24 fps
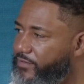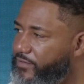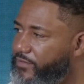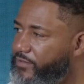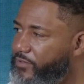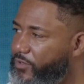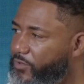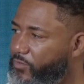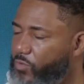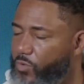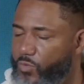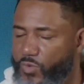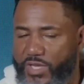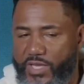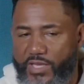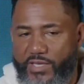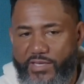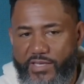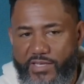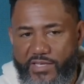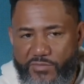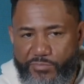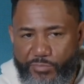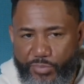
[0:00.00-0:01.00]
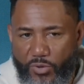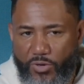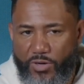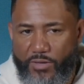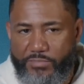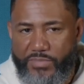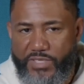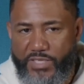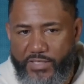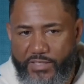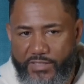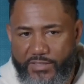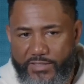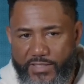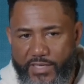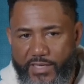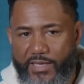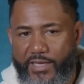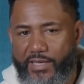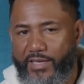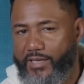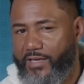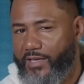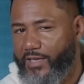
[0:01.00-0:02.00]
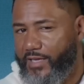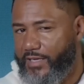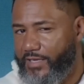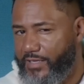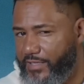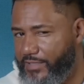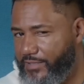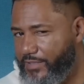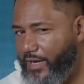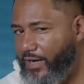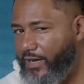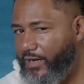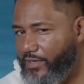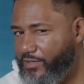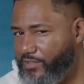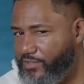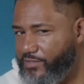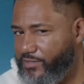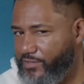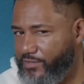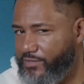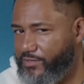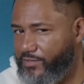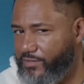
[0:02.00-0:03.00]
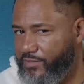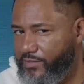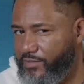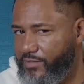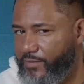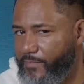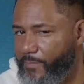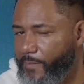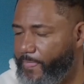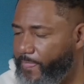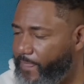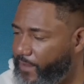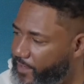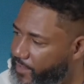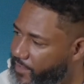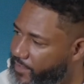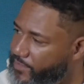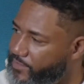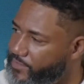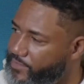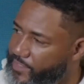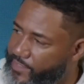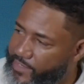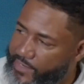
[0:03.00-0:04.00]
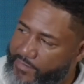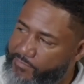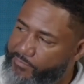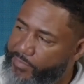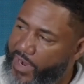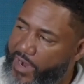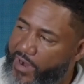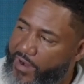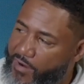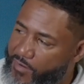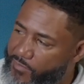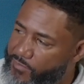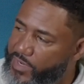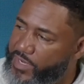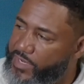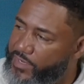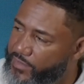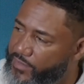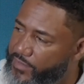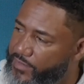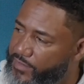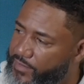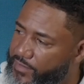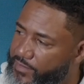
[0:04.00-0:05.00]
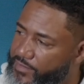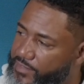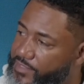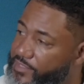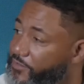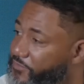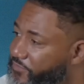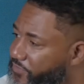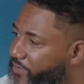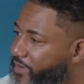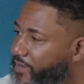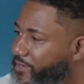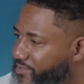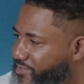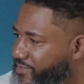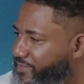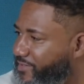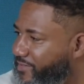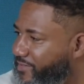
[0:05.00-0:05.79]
You know, when we get these promptings and these unctions, and it's that empowerment to function.